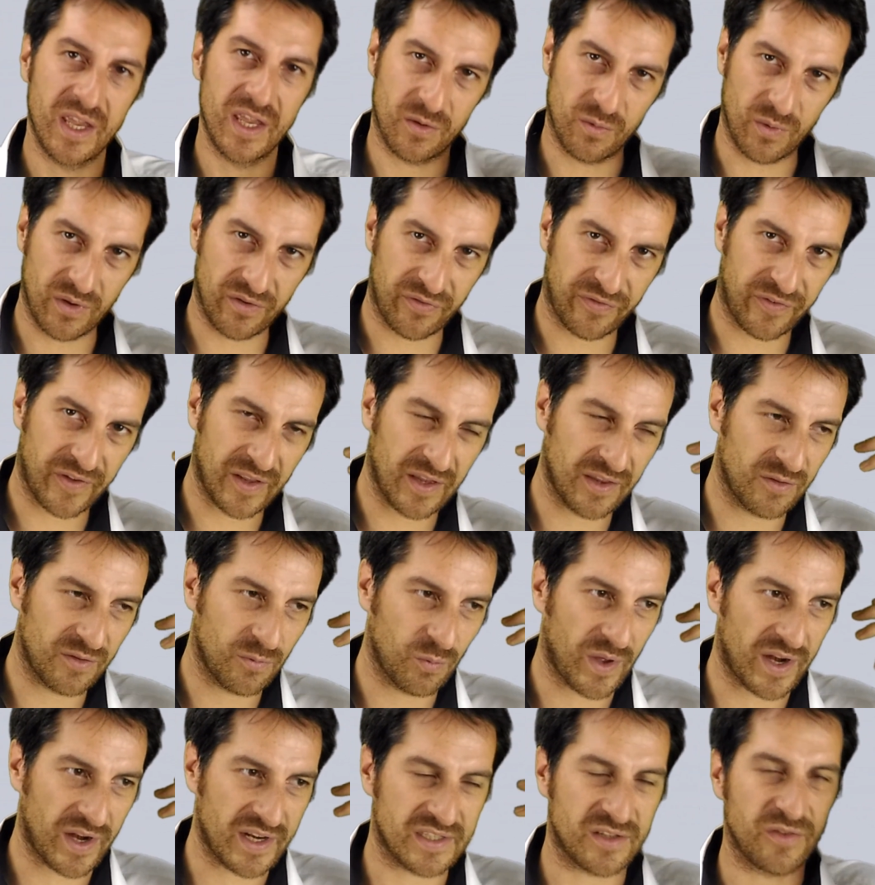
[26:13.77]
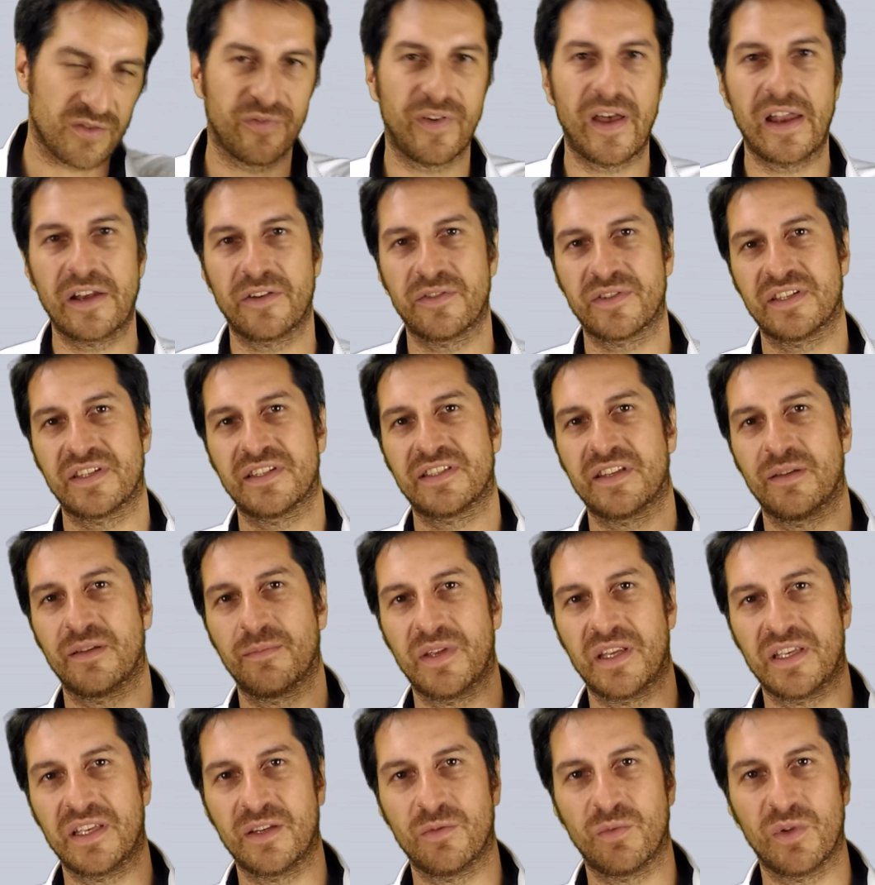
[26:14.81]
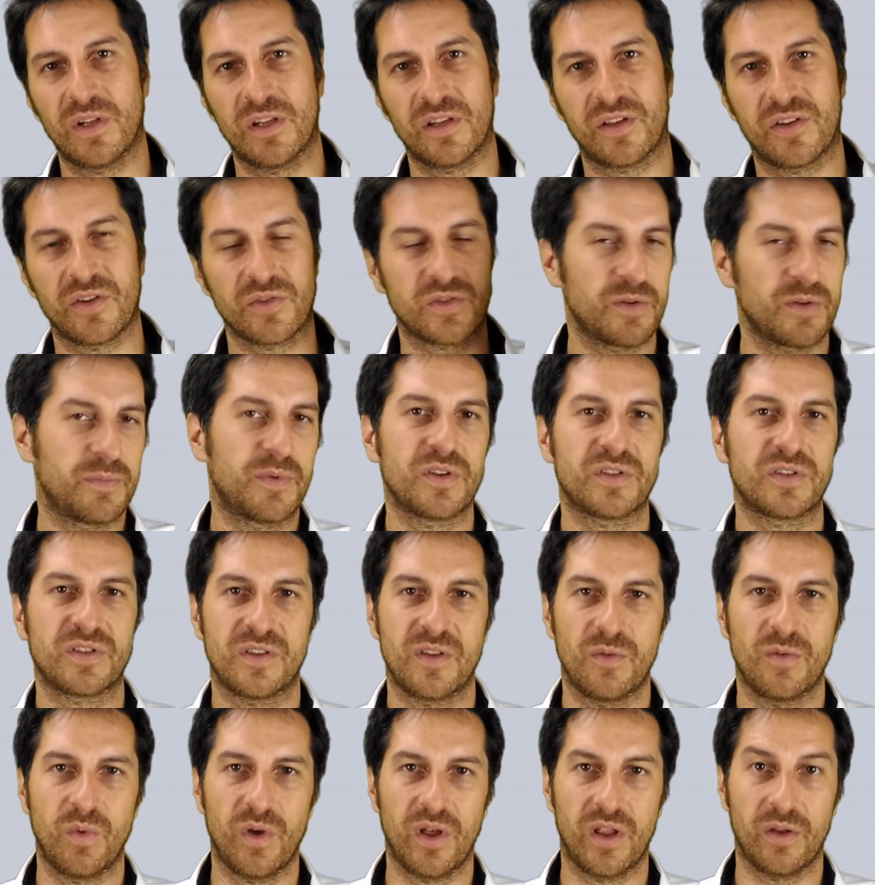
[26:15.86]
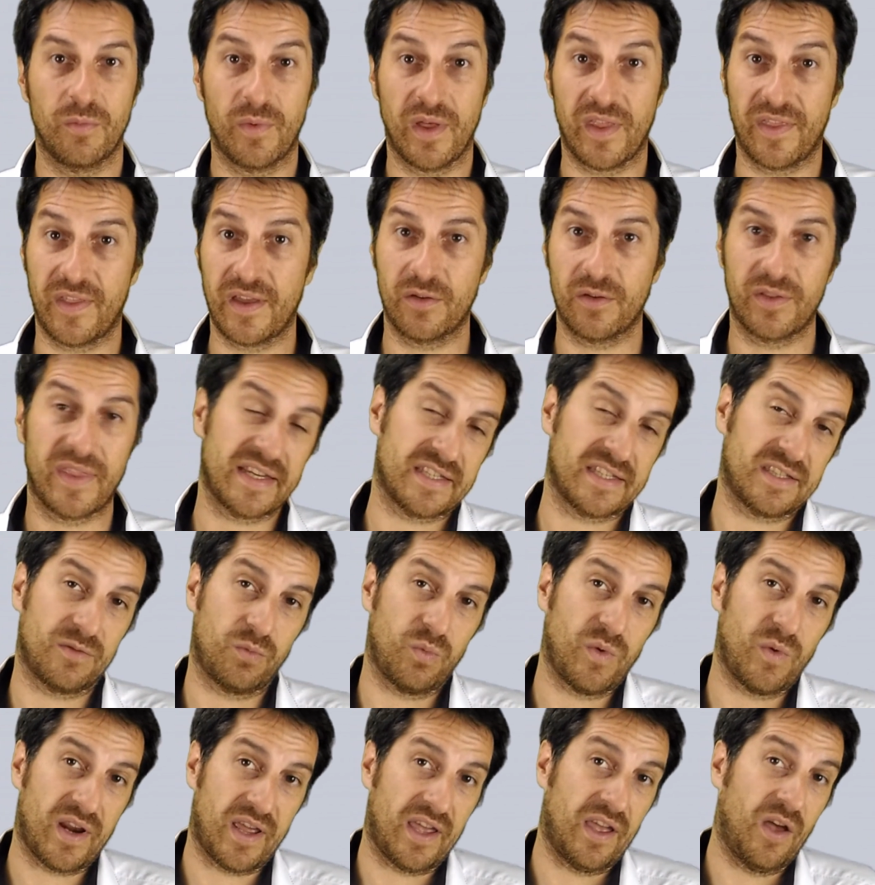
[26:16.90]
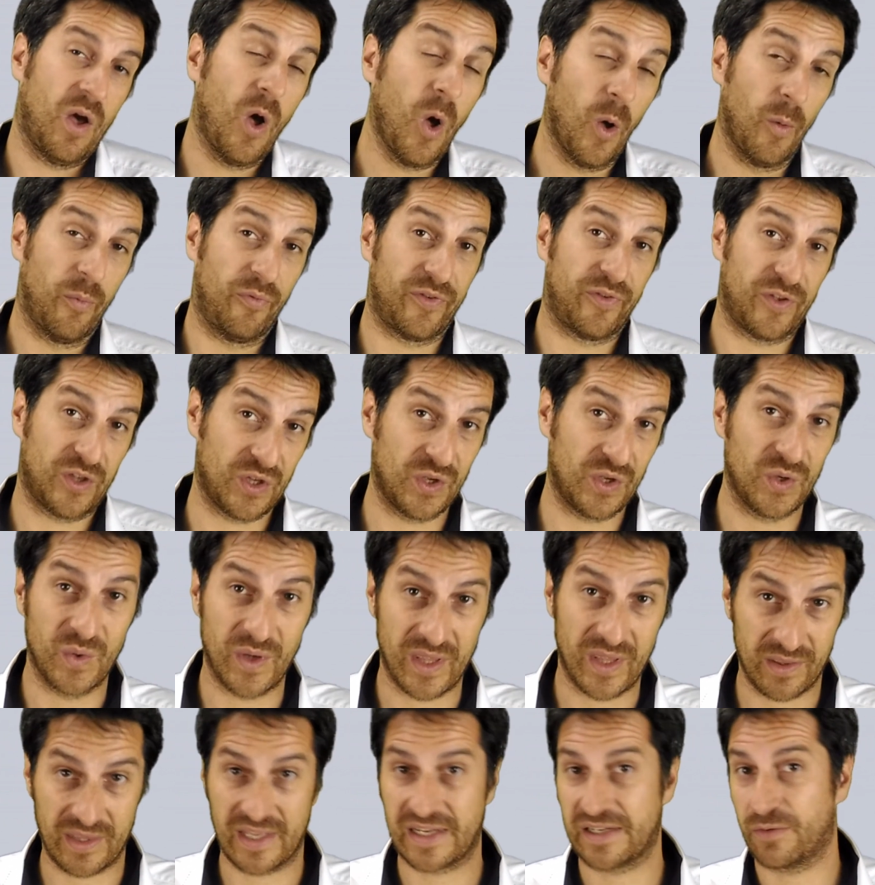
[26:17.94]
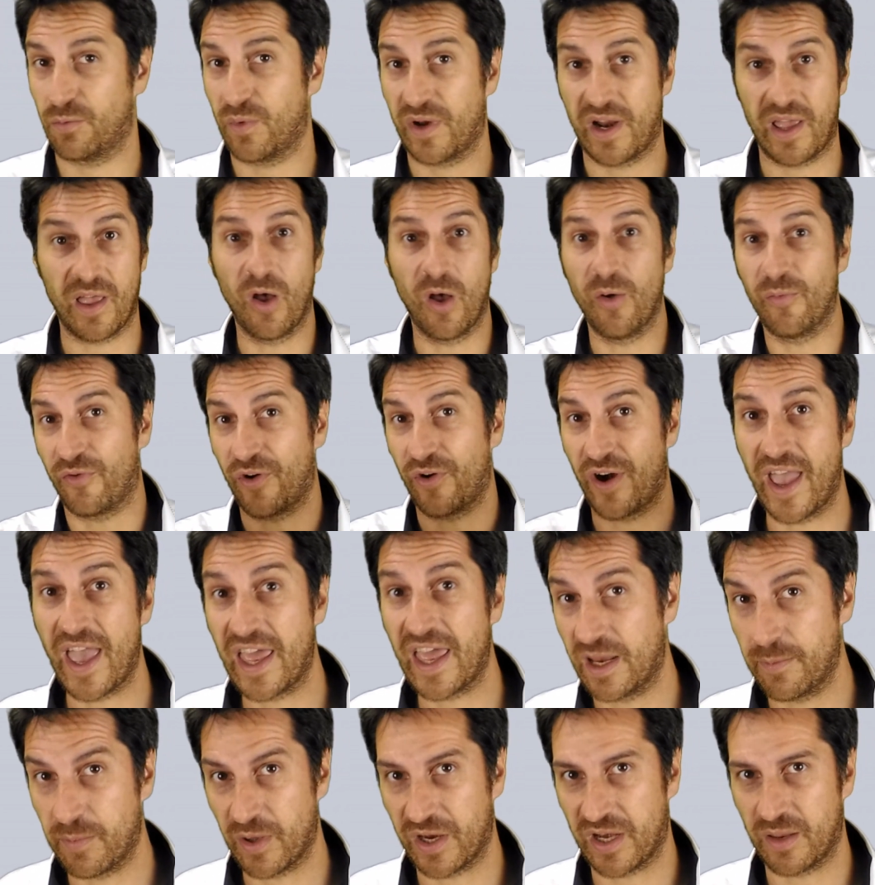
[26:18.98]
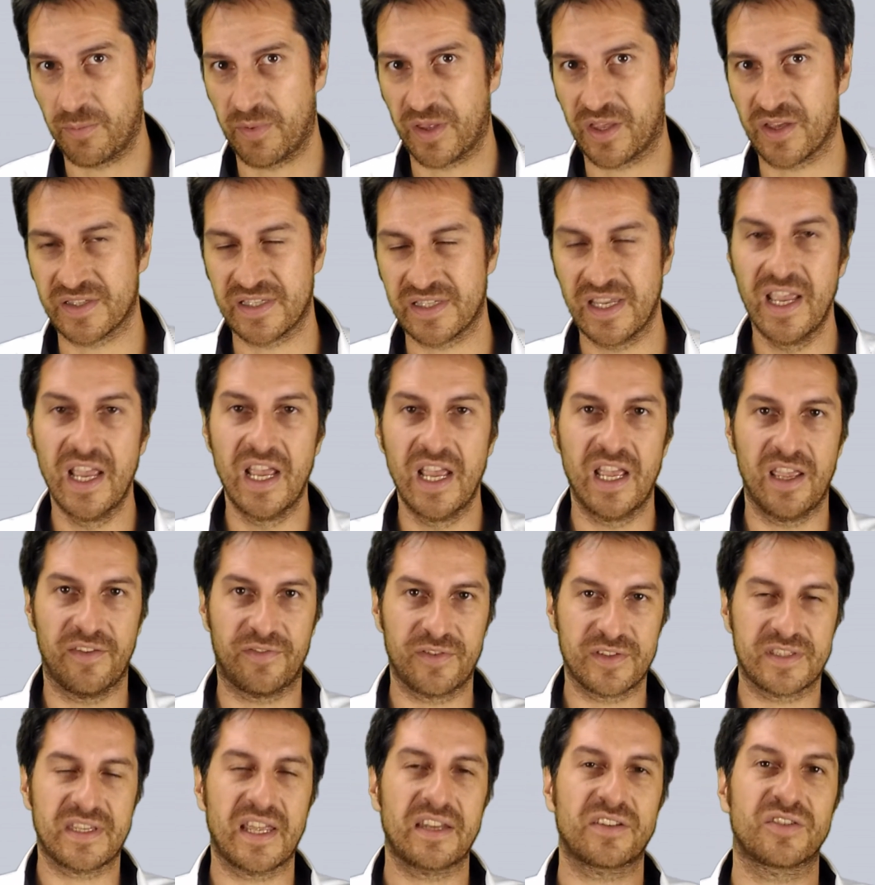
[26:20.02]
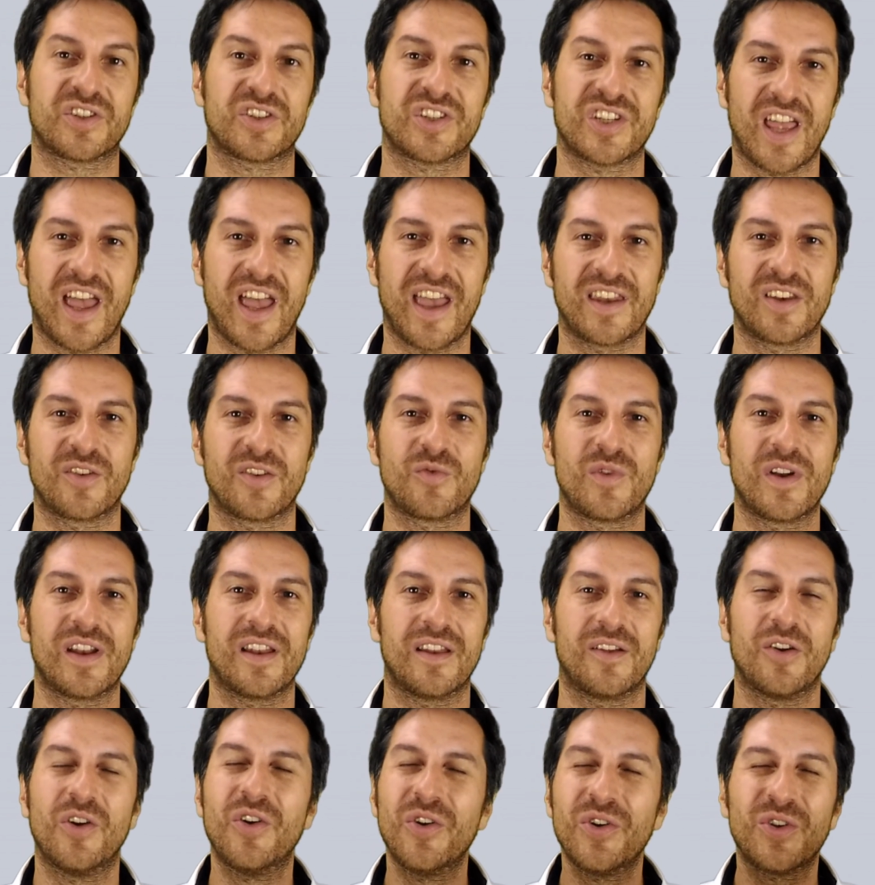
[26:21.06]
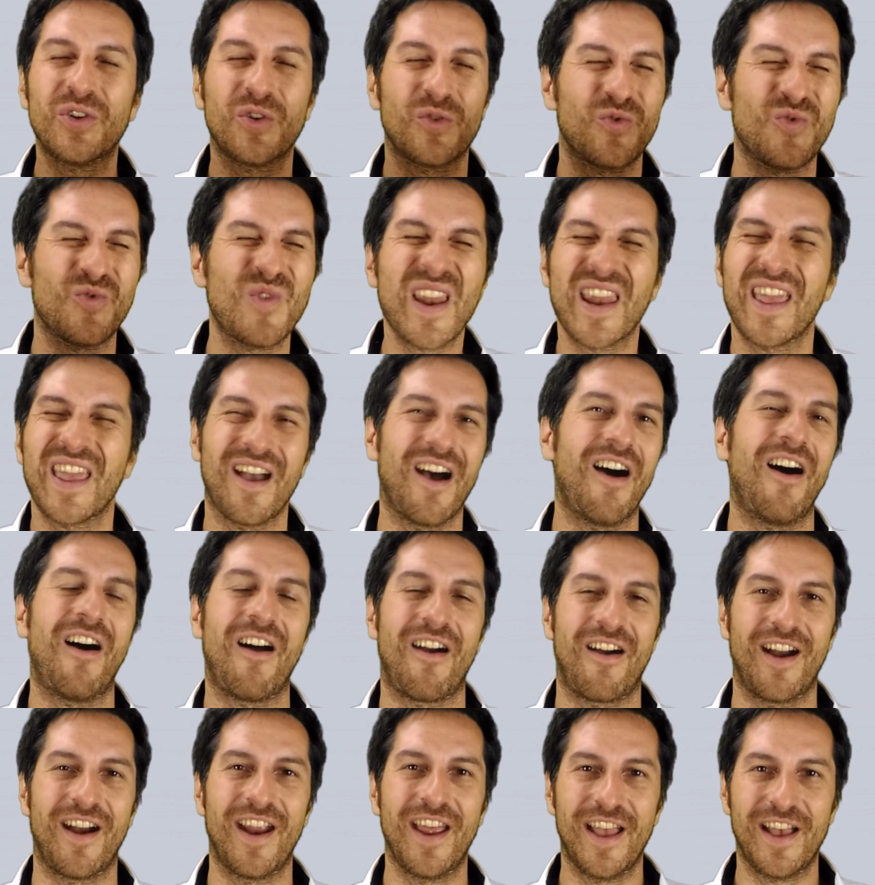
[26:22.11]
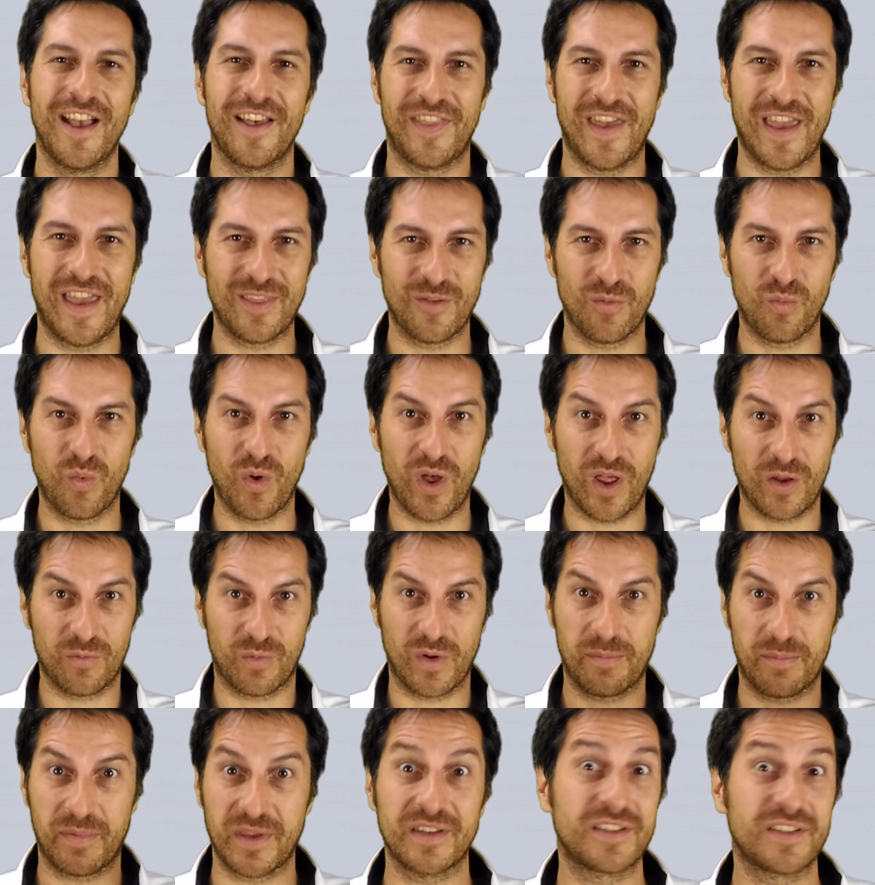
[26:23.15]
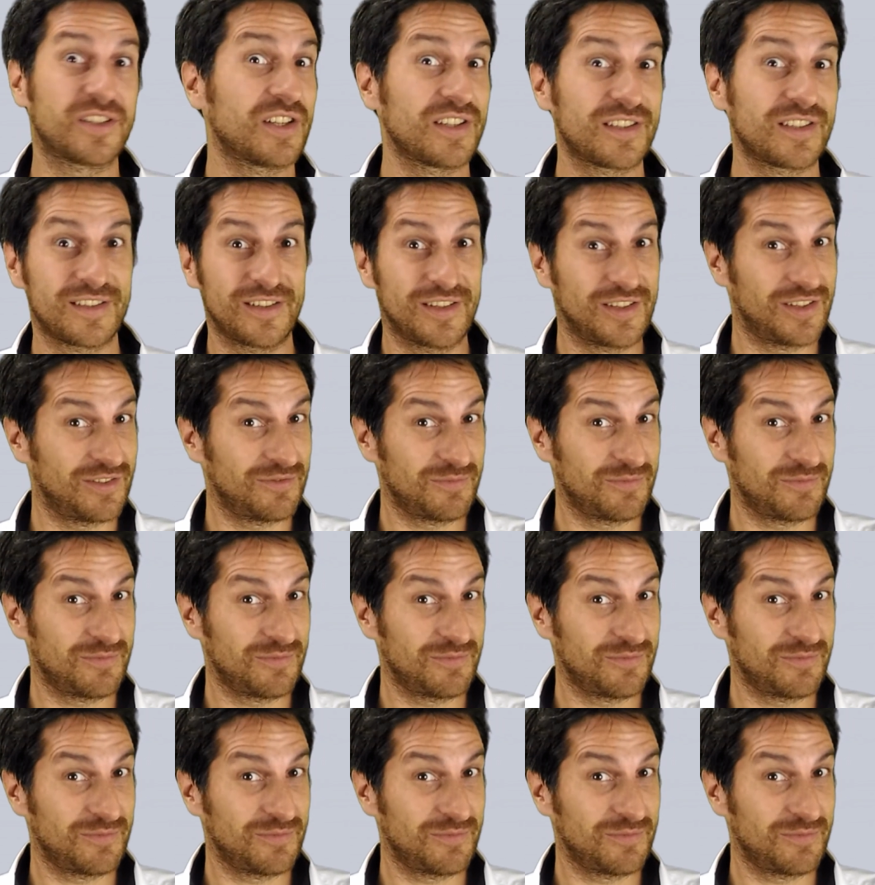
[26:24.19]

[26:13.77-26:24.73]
You will feel what is your value system, and you will contribute to the world. Well, that's what I hope for you, and what I hope for anybody, because if you start to shine who you really are, then the world will be just